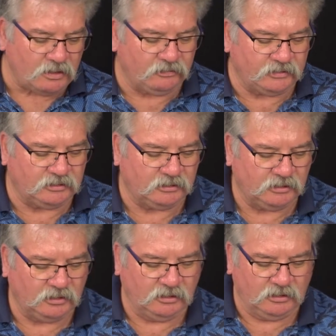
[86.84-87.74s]
The
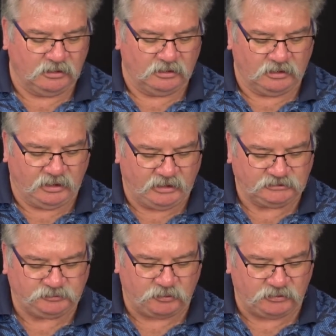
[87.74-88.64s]

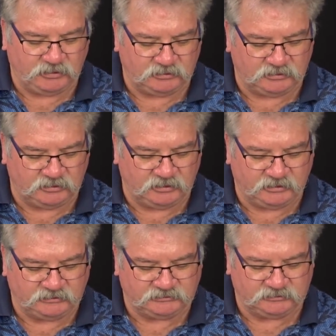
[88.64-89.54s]
Hinge point
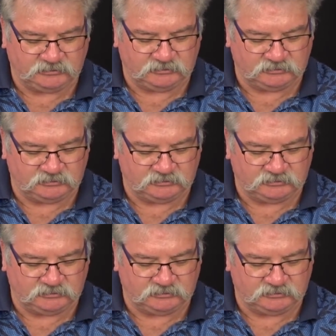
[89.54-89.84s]
is